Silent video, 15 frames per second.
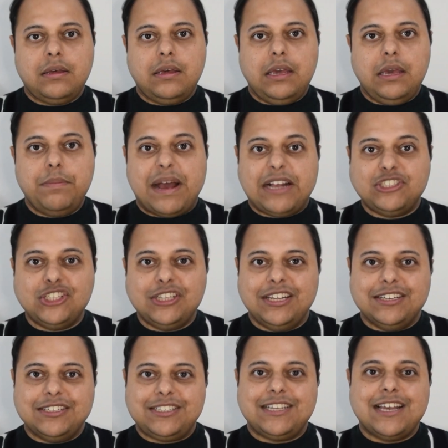Imagine
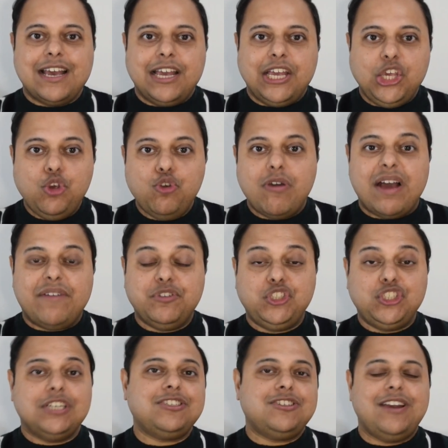this. You have
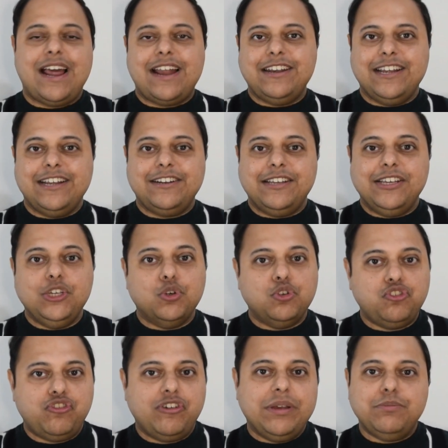just landed your
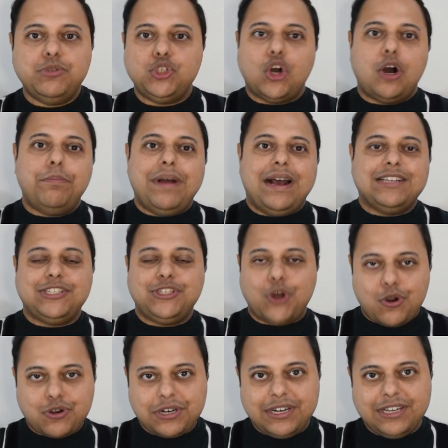dream job as a
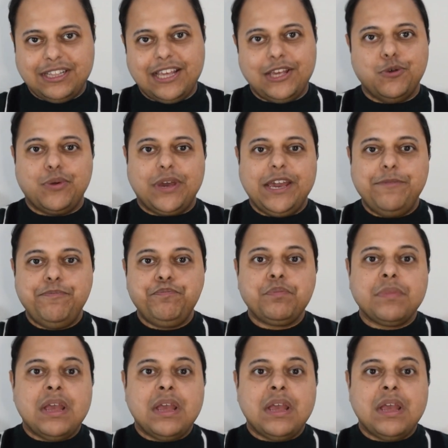doctor in the UK,